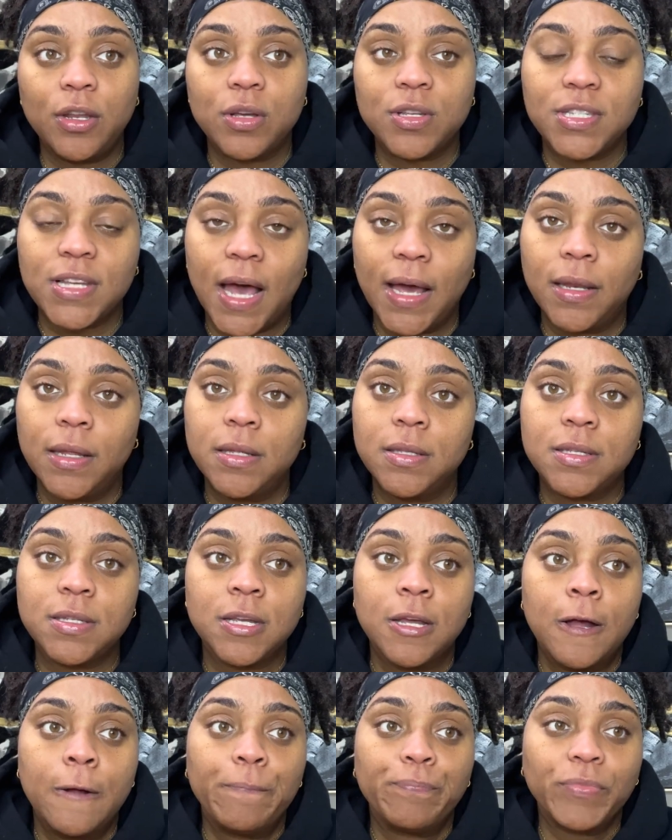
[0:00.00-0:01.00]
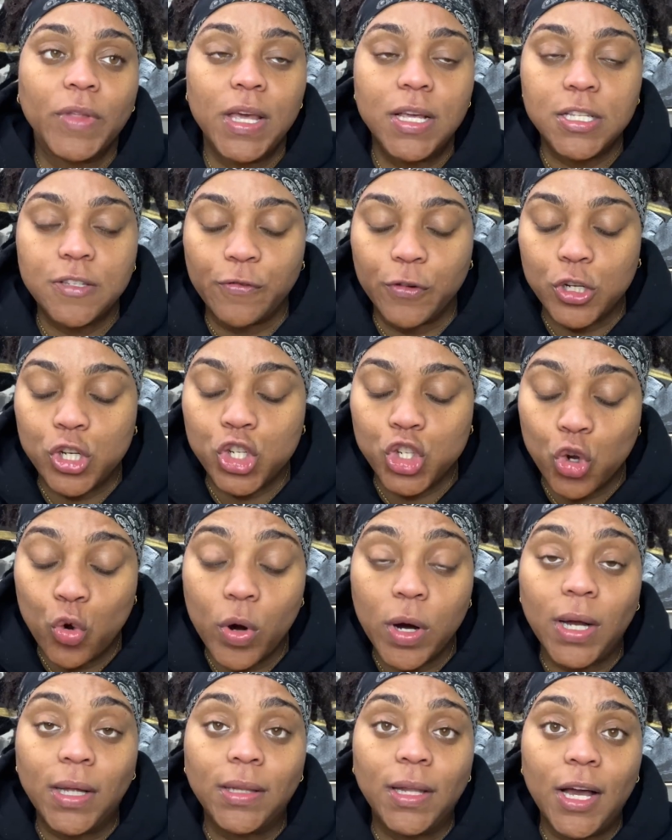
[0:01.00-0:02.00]
Silence is for
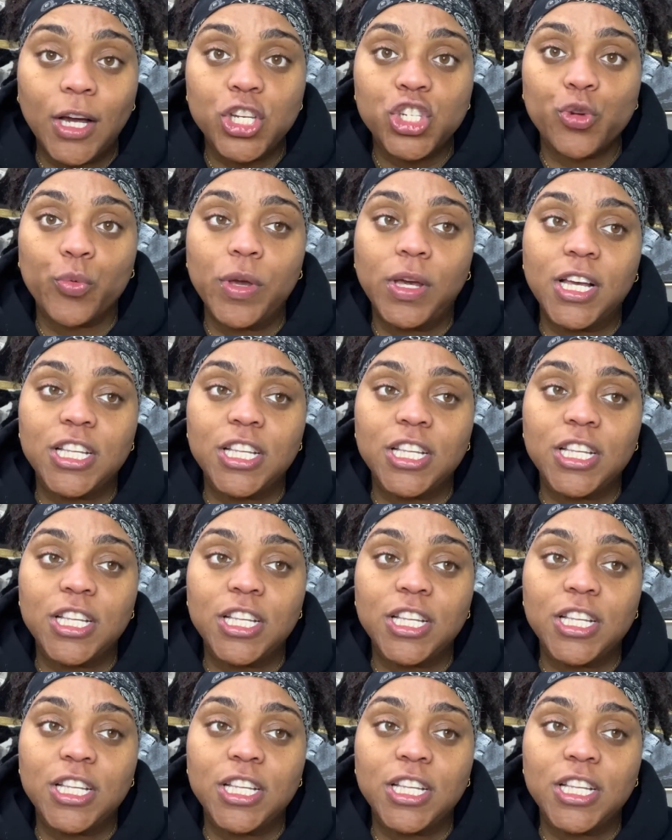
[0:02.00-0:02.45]
sure a luxury